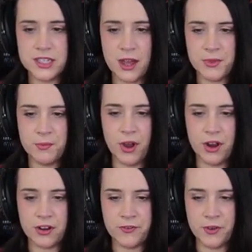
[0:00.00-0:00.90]
Stop the
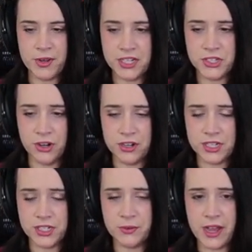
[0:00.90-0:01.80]
park from being
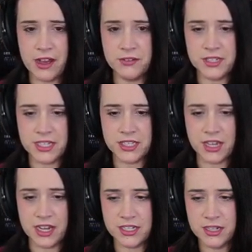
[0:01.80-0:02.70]
turned into a housing
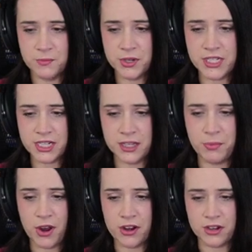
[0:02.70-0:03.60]
site. Protect the
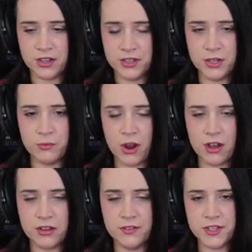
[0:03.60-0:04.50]
park, the rock